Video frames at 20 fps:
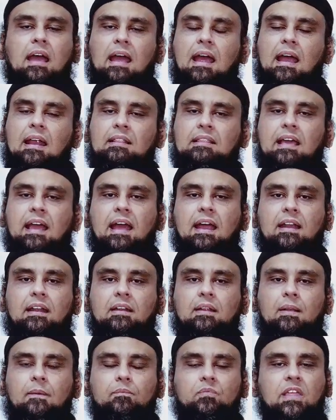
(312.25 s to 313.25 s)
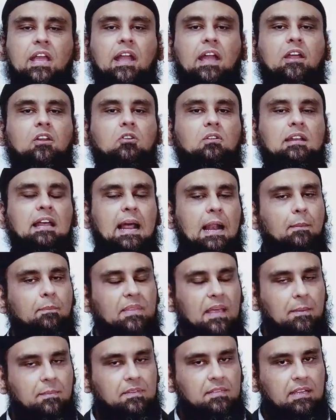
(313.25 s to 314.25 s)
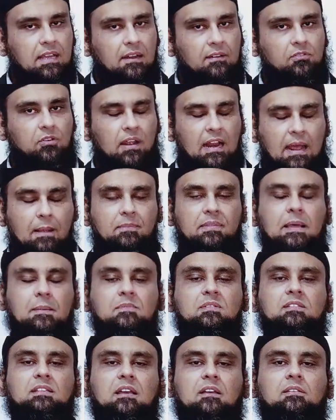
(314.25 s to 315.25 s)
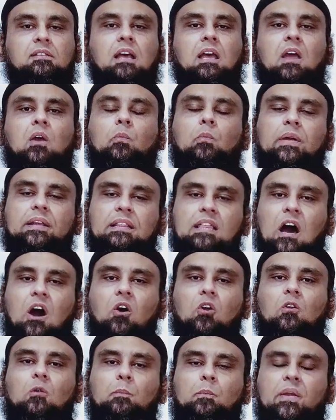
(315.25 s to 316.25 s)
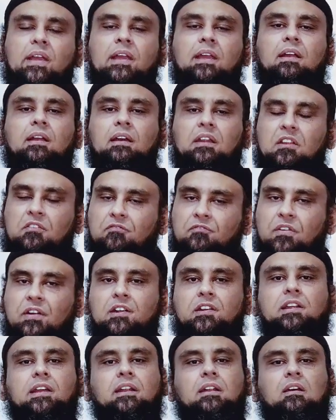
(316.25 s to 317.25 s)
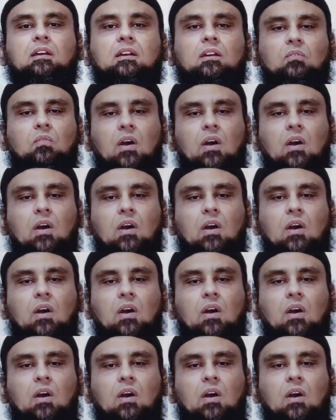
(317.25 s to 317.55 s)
at the end they cannot help themselves or help themselves without being reverted.